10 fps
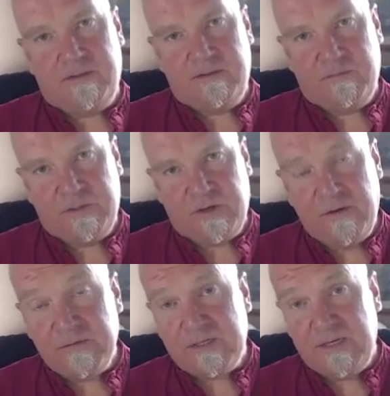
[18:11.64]
was
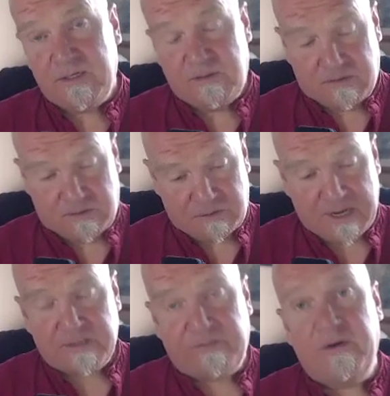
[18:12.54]
obviously
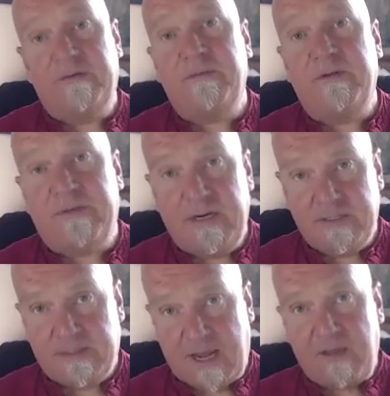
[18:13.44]
transferred from the
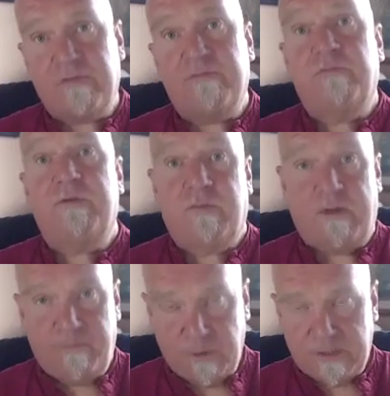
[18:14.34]
Vedas down
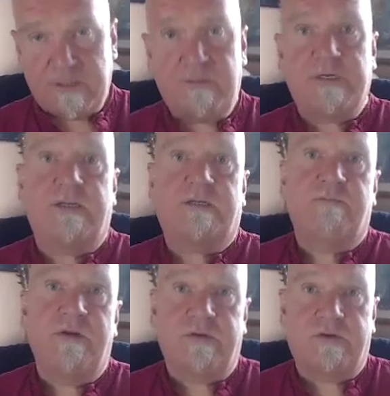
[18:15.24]
when Buddhism started to
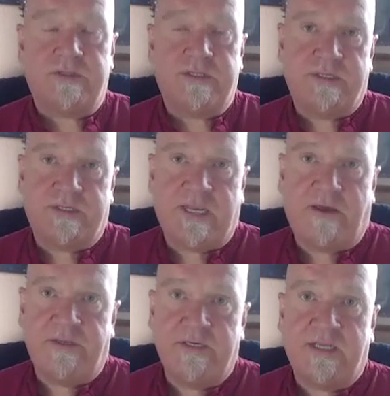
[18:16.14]
move across into
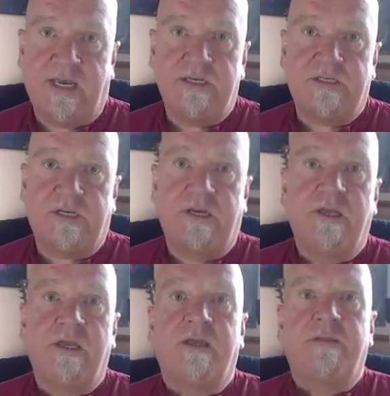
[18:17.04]
Southeast Asia.
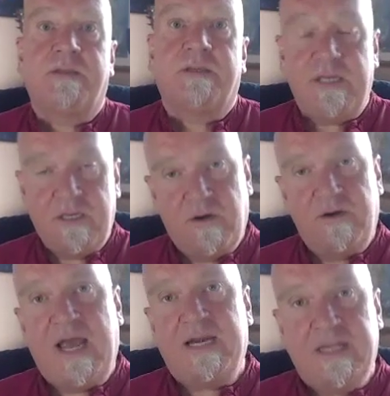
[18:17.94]
Ki
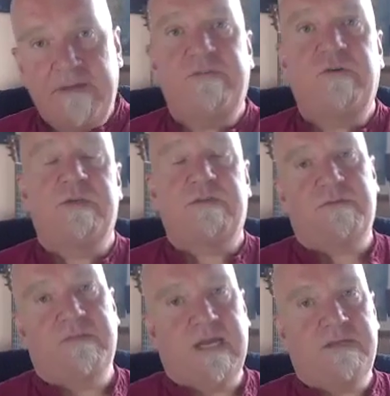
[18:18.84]
Gong had an influence
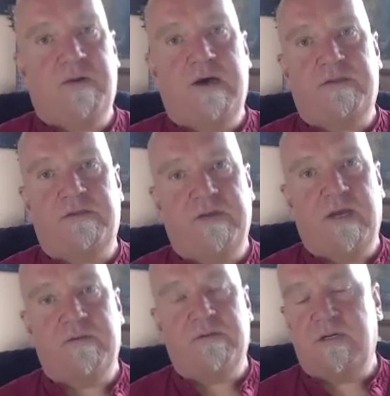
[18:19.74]
from the 8 path of
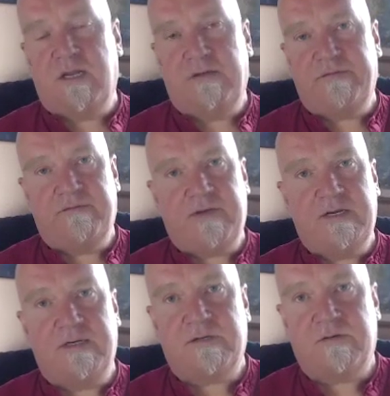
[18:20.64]
yoga. I love the
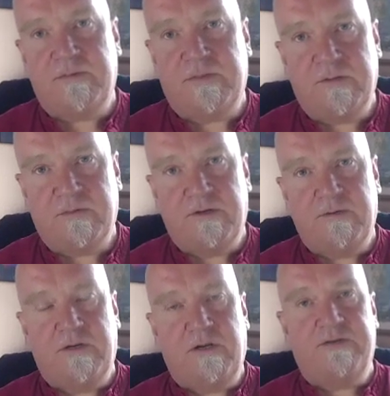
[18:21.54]
Vedic scripts as well. I
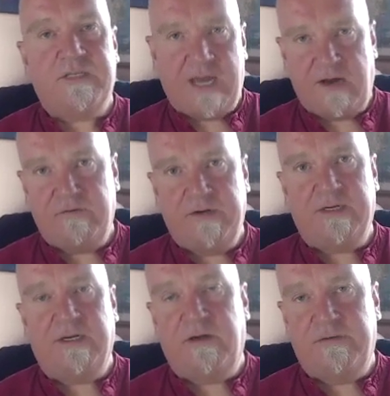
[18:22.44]
do a lot of Tao
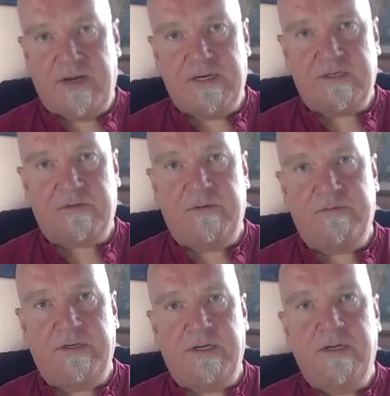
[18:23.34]
reading, a lot of Vedic script
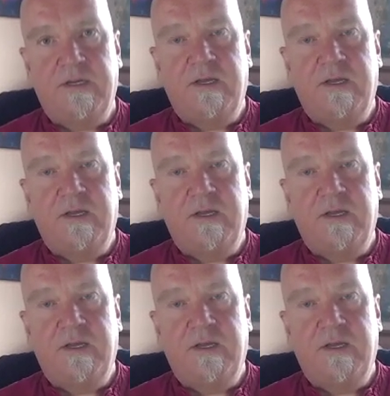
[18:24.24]
reading.